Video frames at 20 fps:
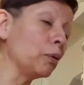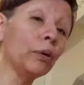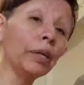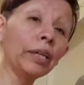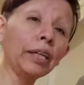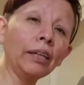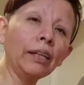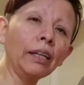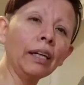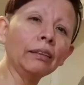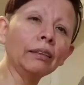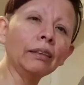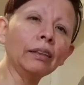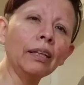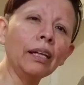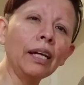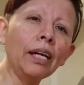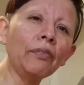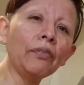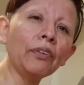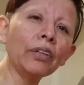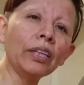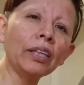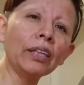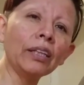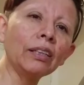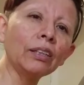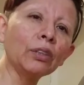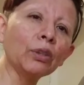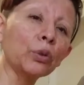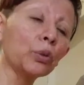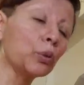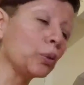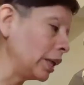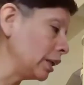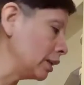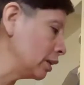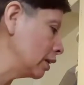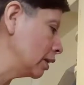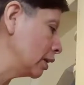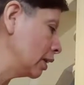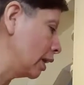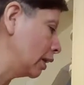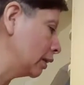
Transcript: cooking until everything is ready,